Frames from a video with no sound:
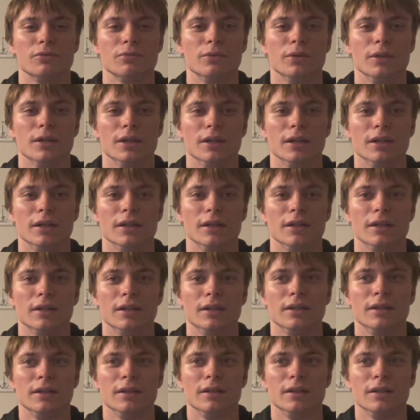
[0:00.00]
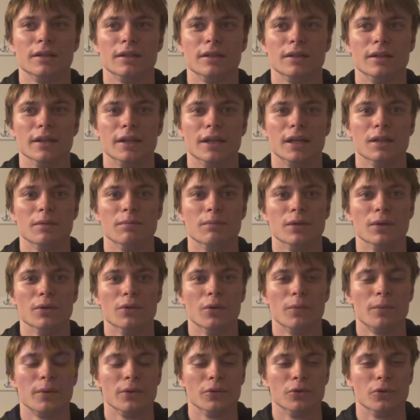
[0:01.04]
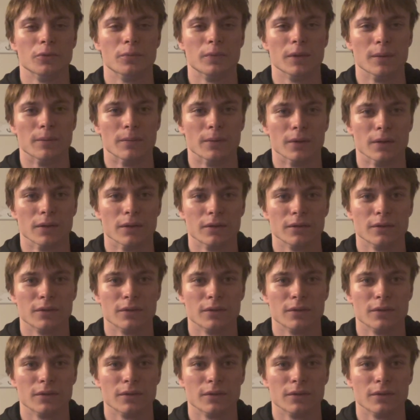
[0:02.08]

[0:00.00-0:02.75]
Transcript: where they can be open to people.